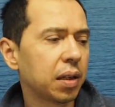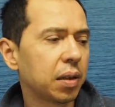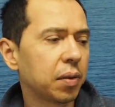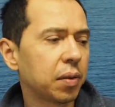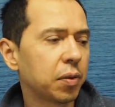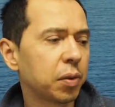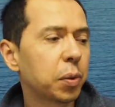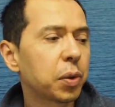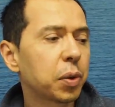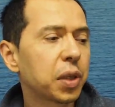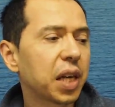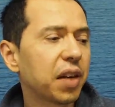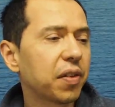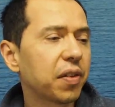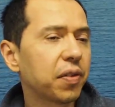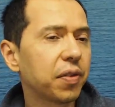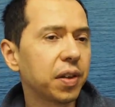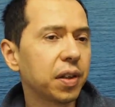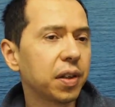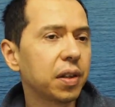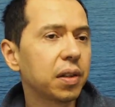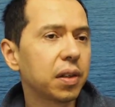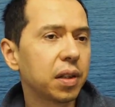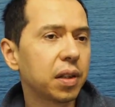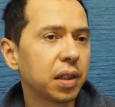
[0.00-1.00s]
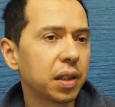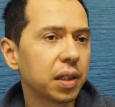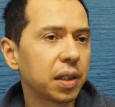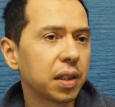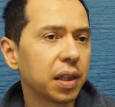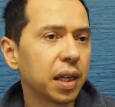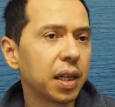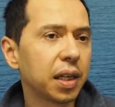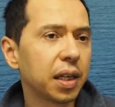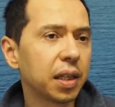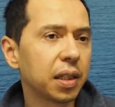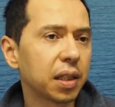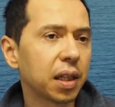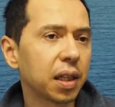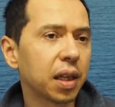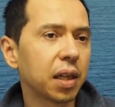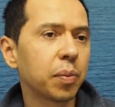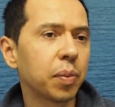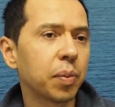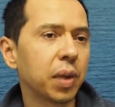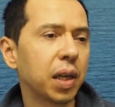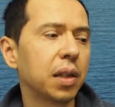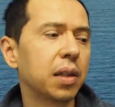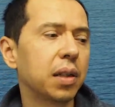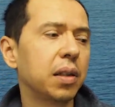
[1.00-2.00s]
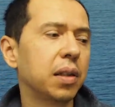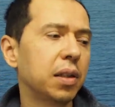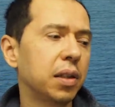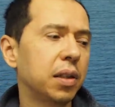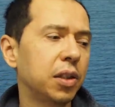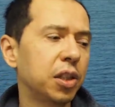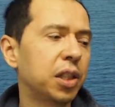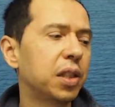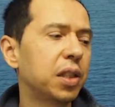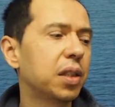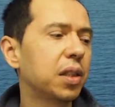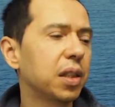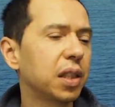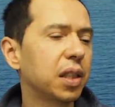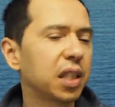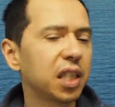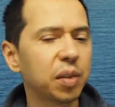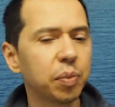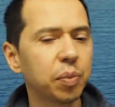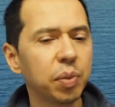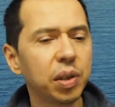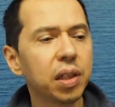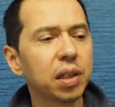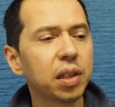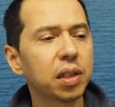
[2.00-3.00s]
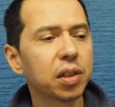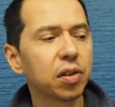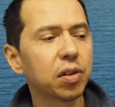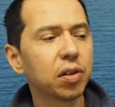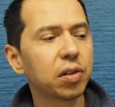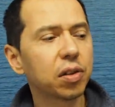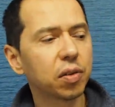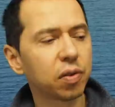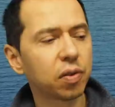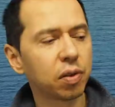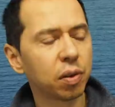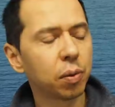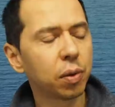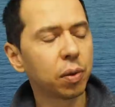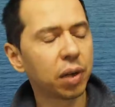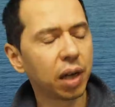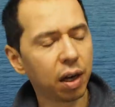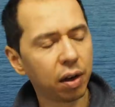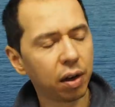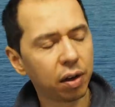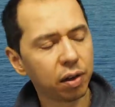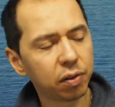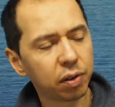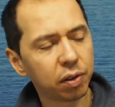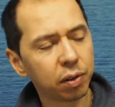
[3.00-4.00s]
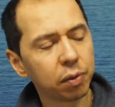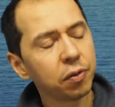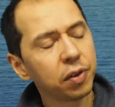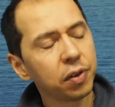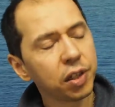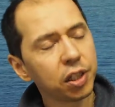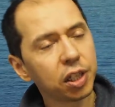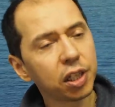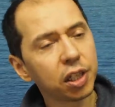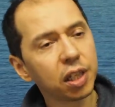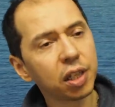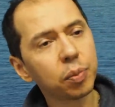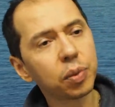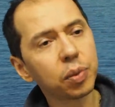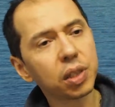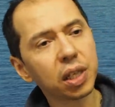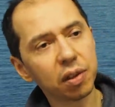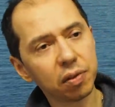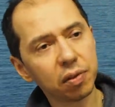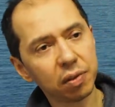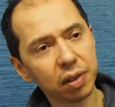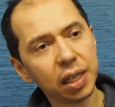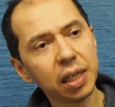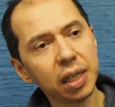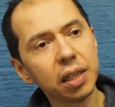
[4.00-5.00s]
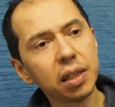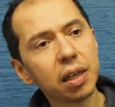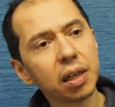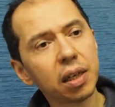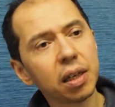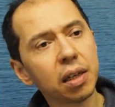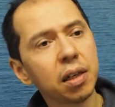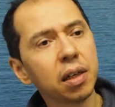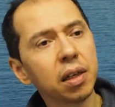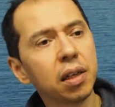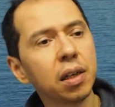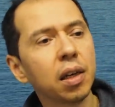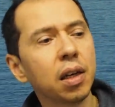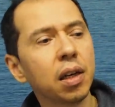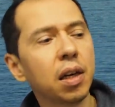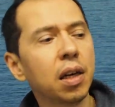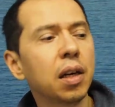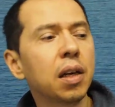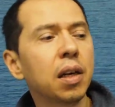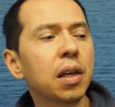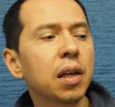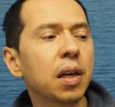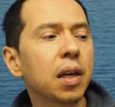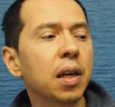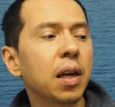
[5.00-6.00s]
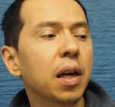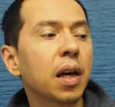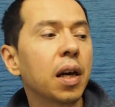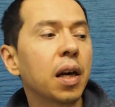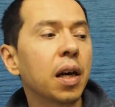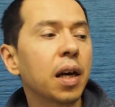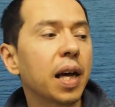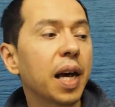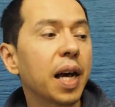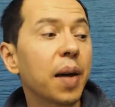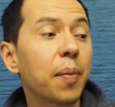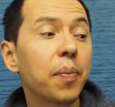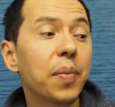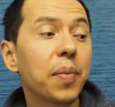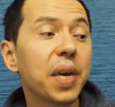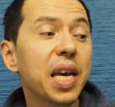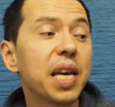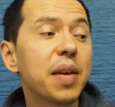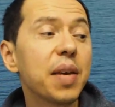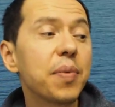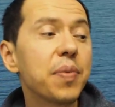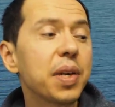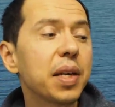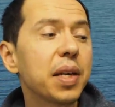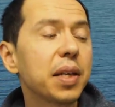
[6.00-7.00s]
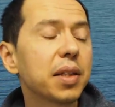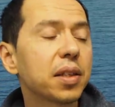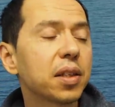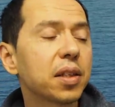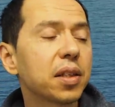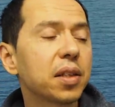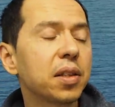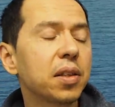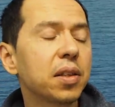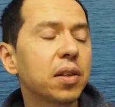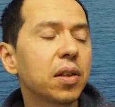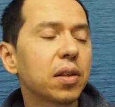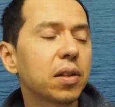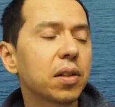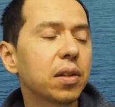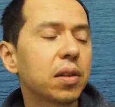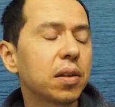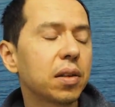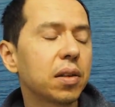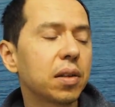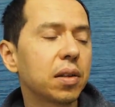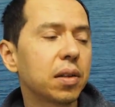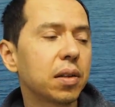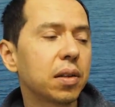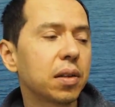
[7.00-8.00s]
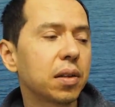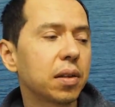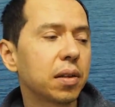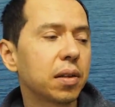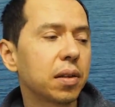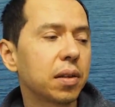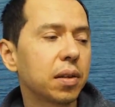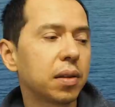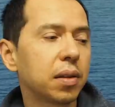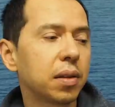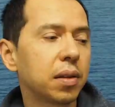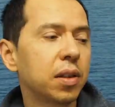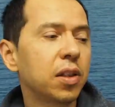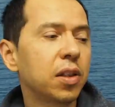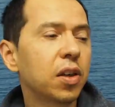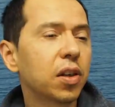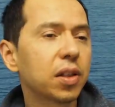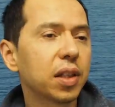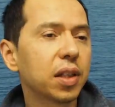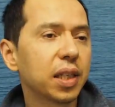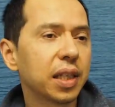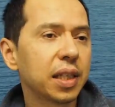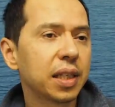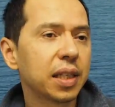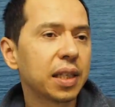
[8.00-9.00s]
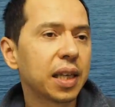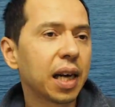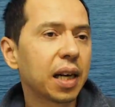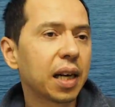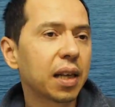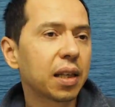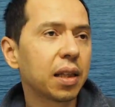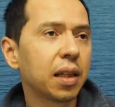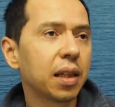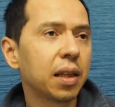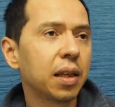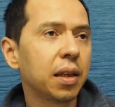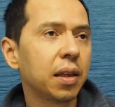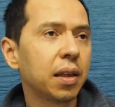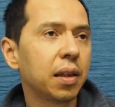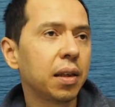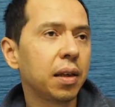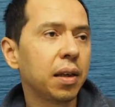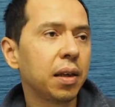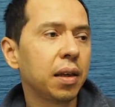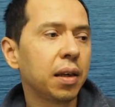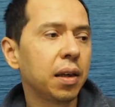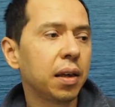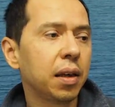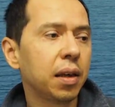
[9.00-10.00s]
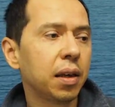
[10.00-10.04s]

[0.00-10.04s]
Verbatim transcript: from what I feel these days, like by the general experience, also from what I heard from Vishy himself later, and uh, maybe it's not not exactly the